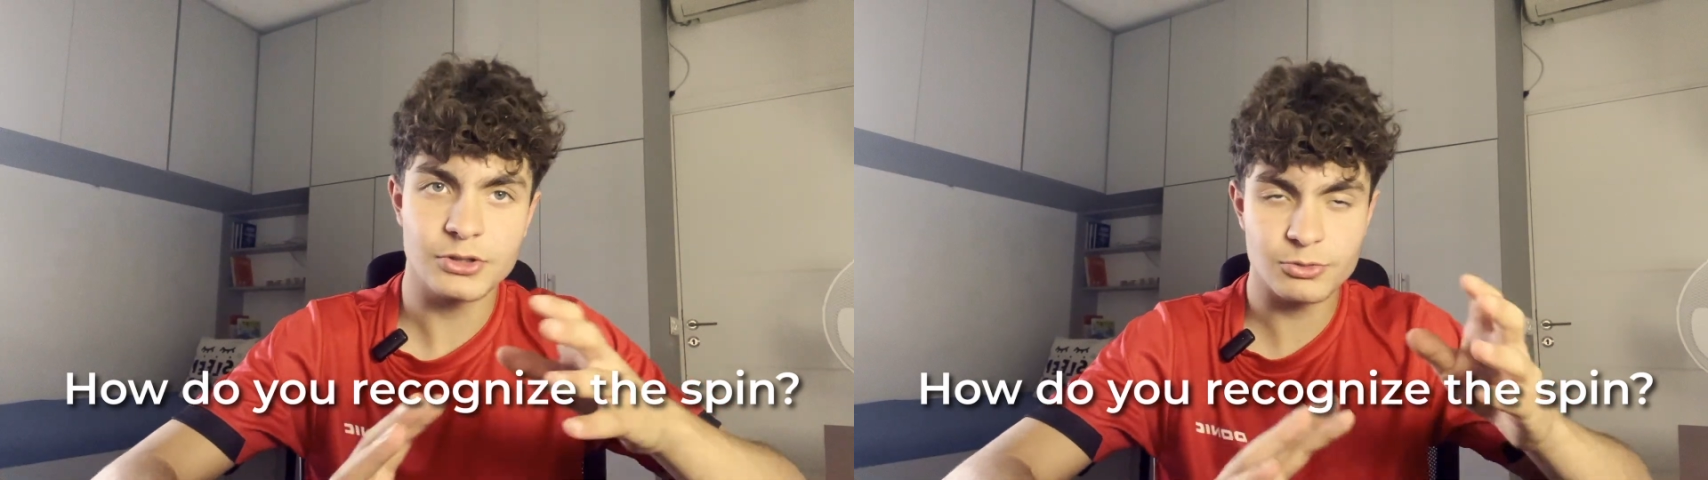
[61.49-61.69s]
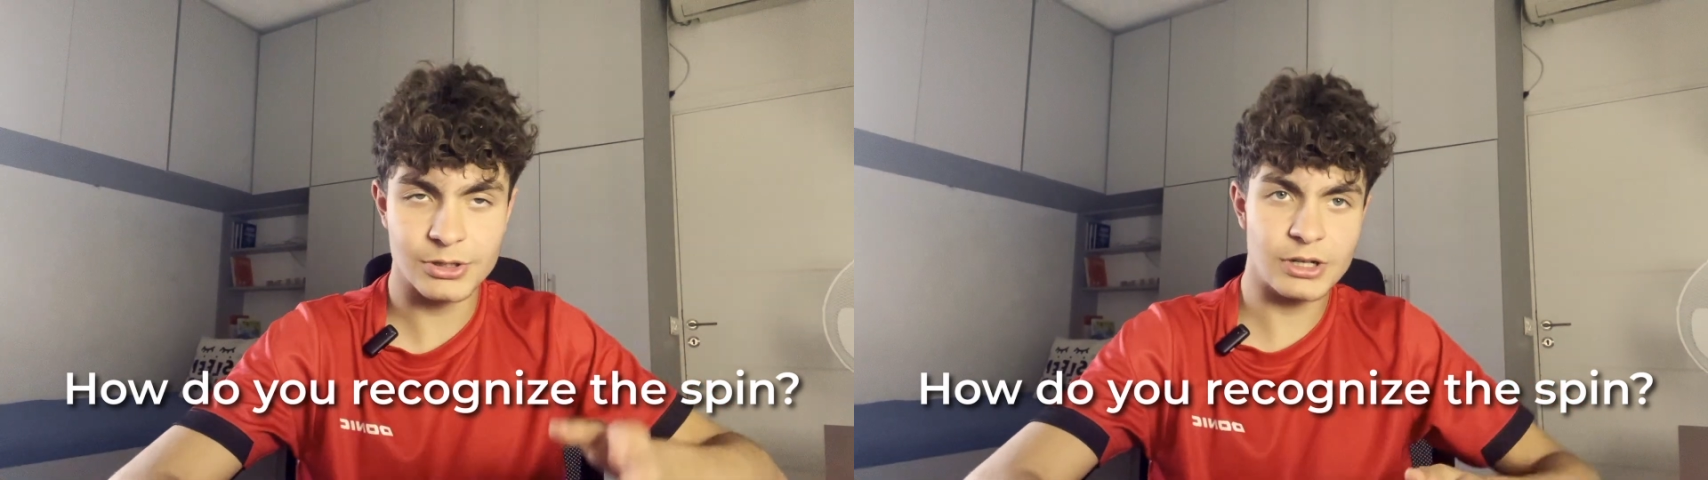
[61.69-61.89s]

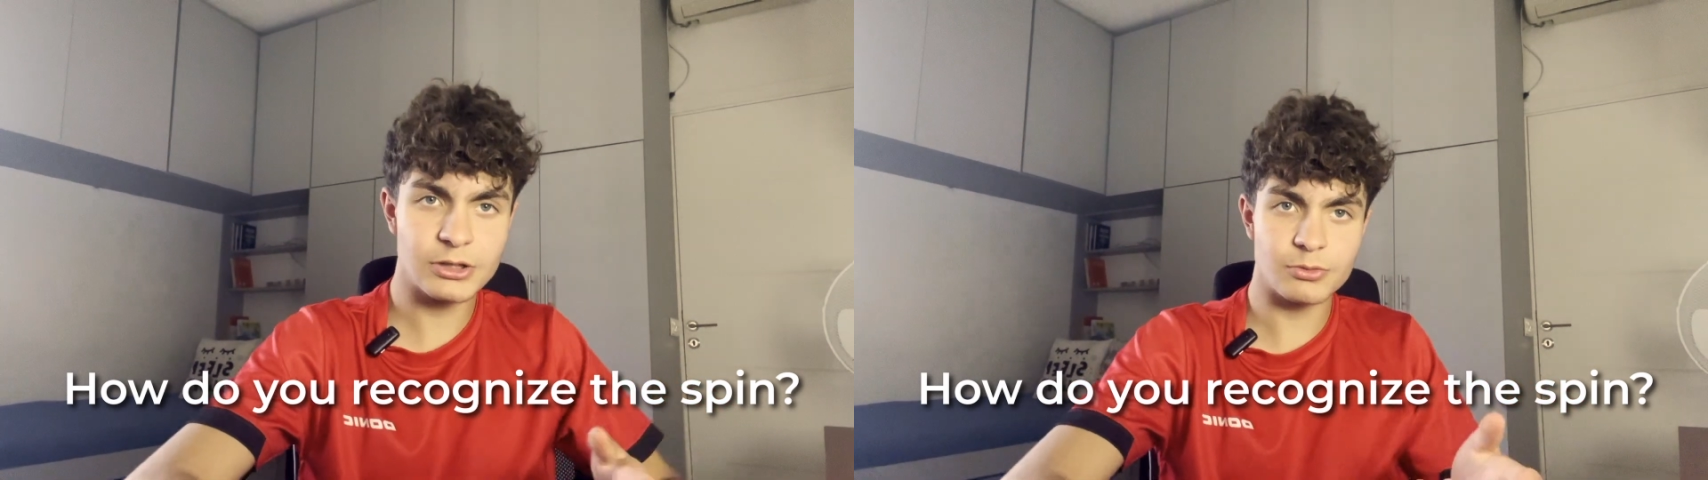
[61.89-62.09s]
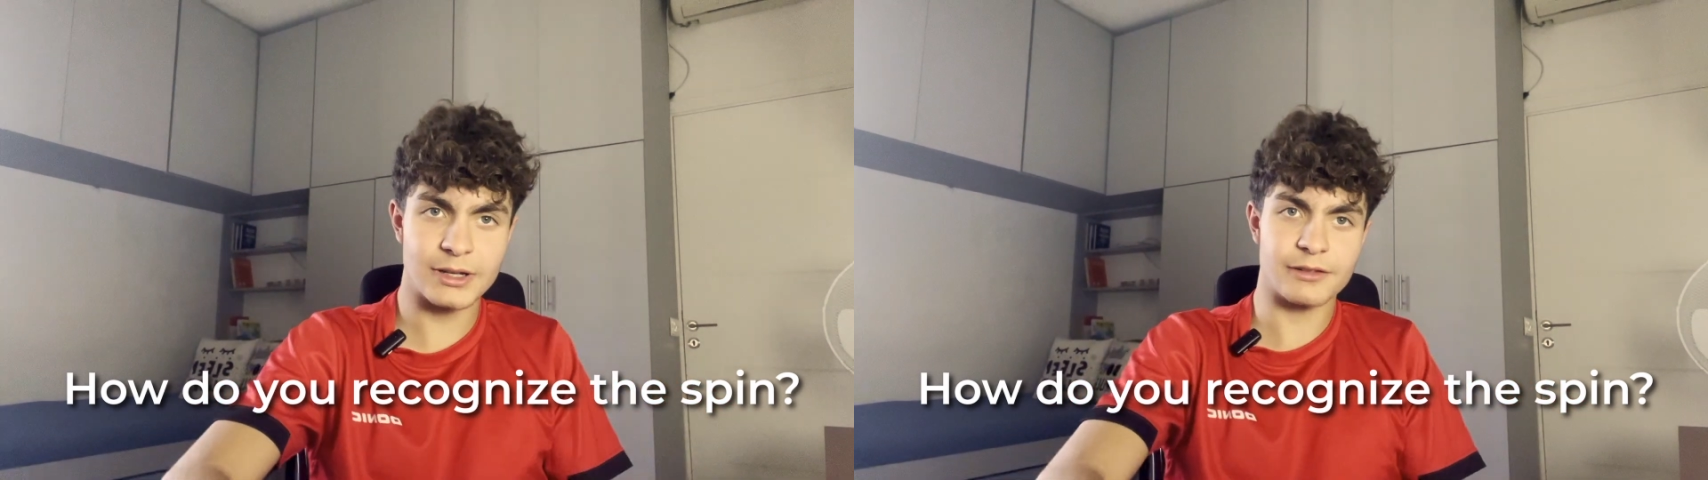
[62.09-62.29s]

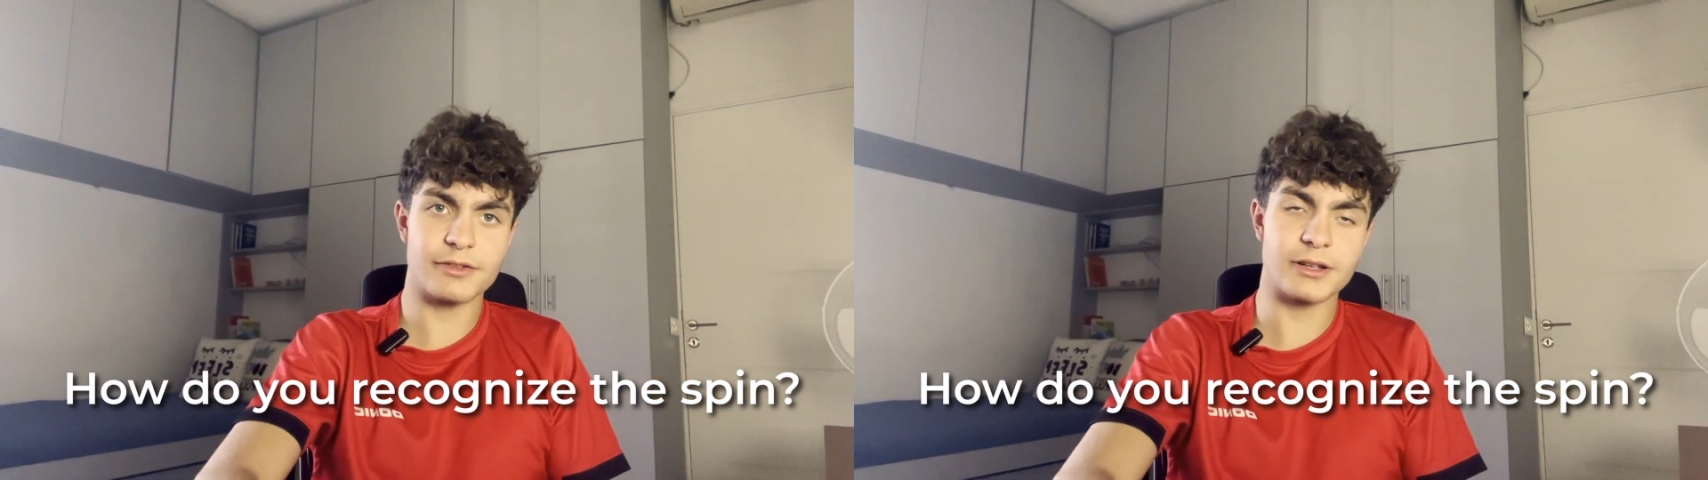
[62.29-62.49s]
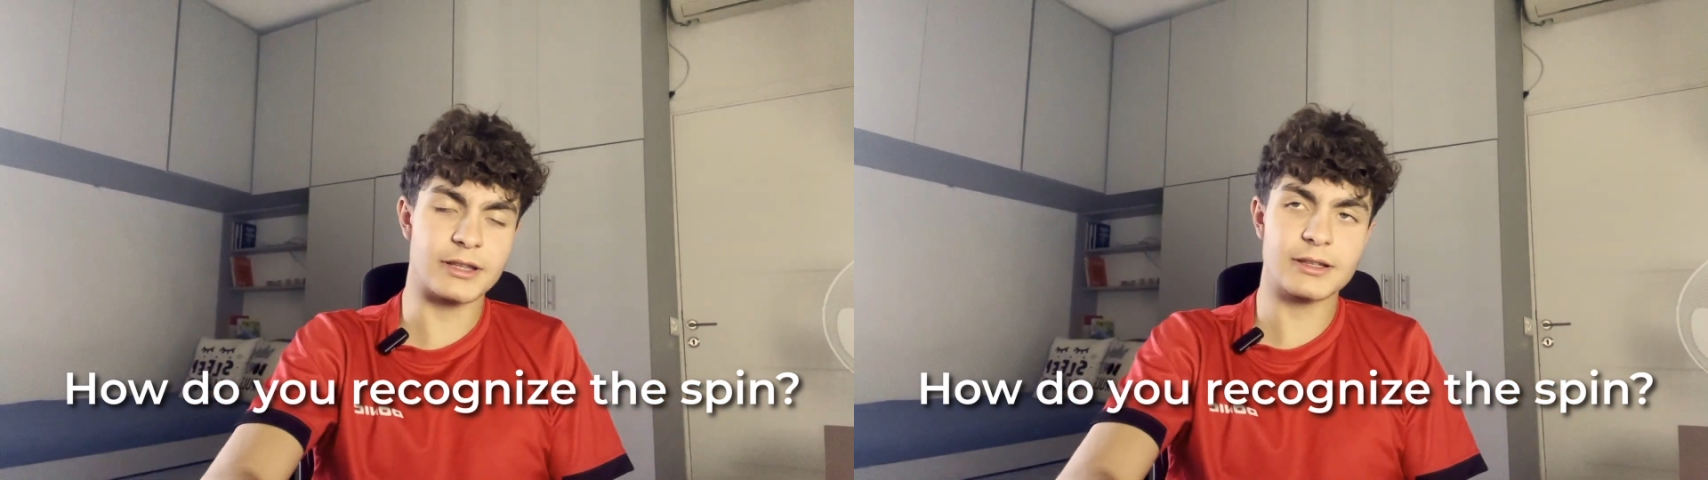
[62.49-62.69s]
trajectory and
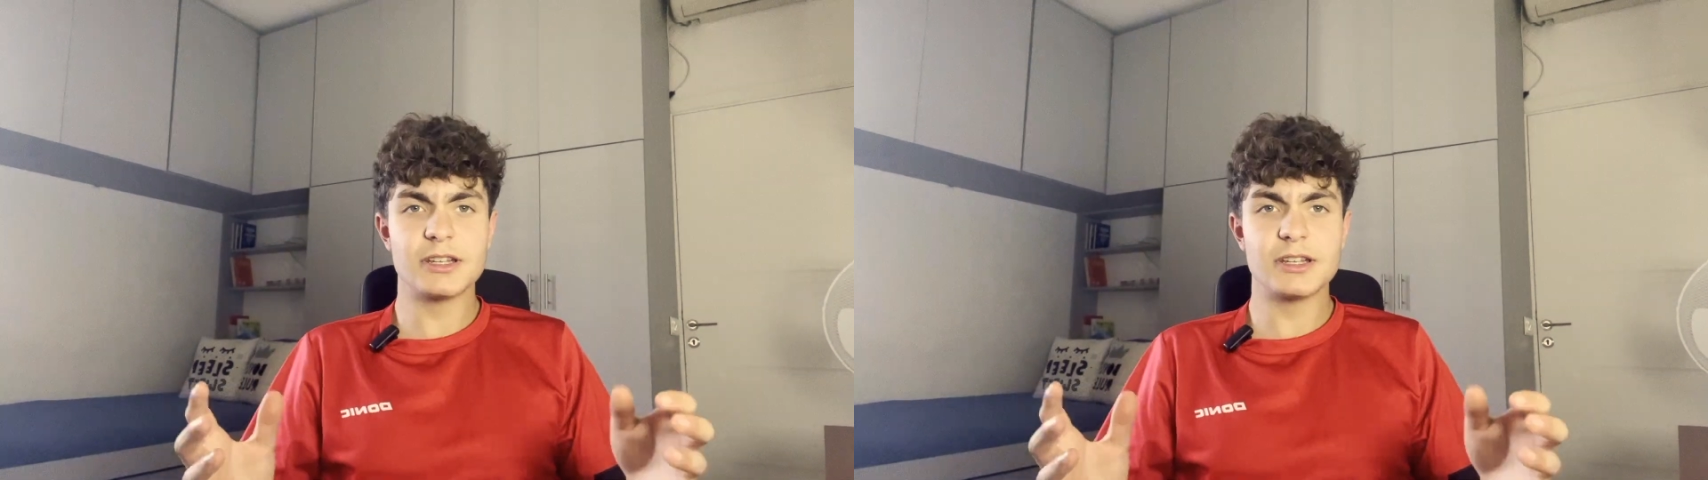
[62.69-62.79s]
flight?